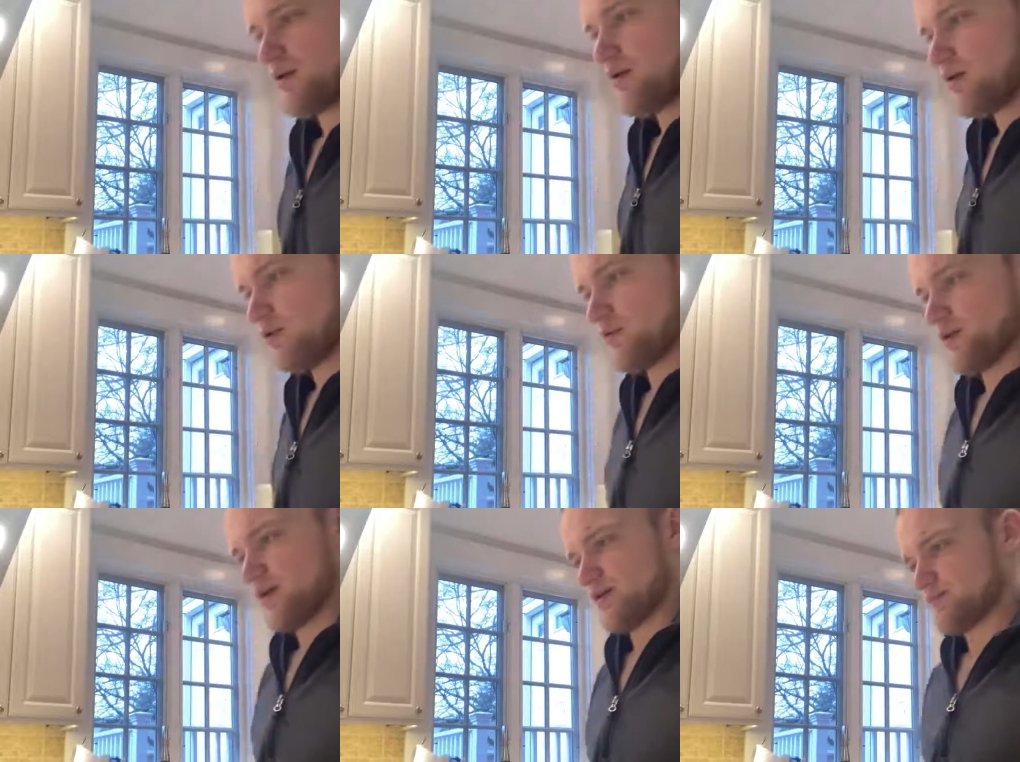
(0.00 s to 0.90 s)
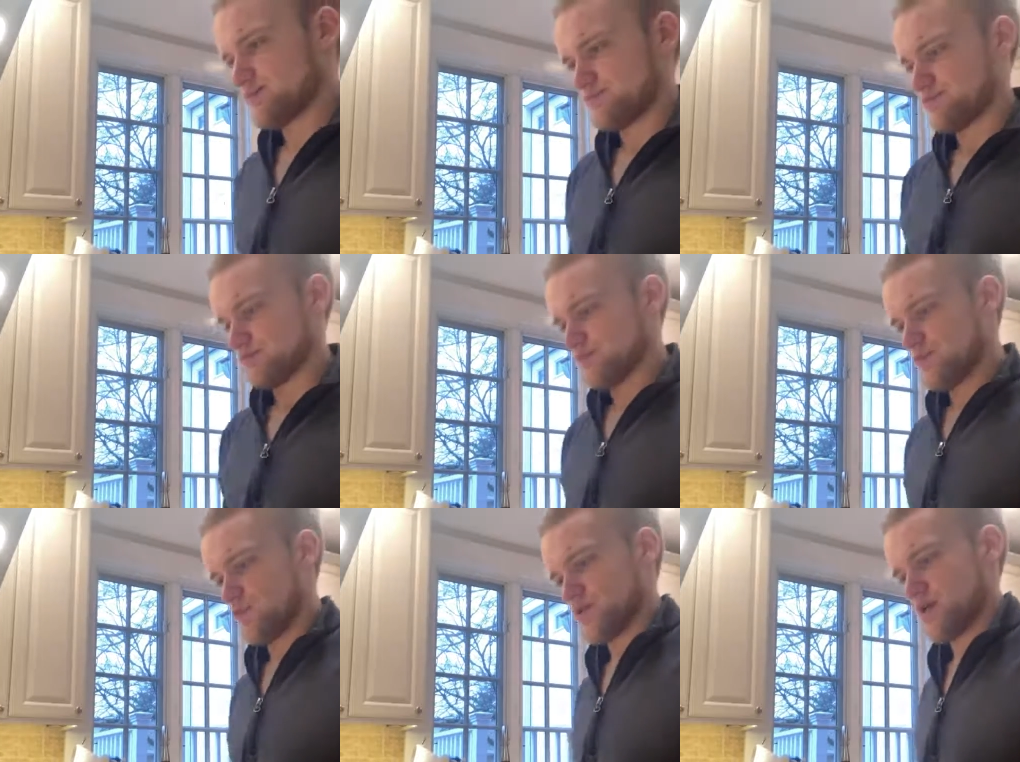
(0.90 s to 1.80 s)
Hopefully that
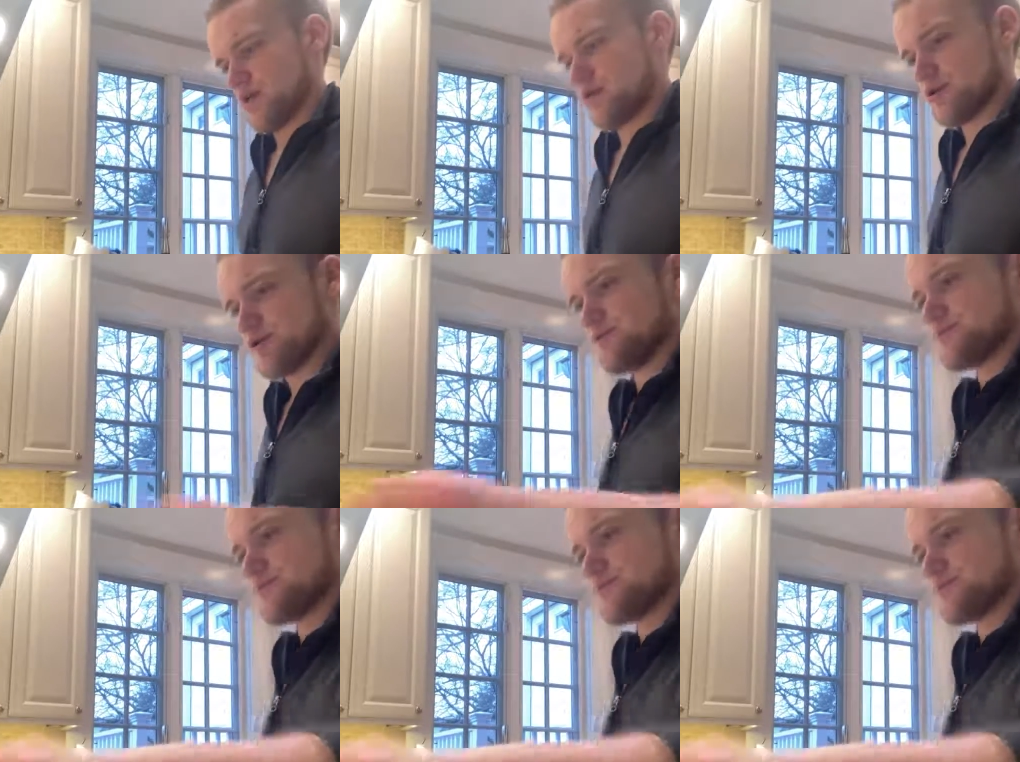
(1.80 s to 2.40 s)
was English.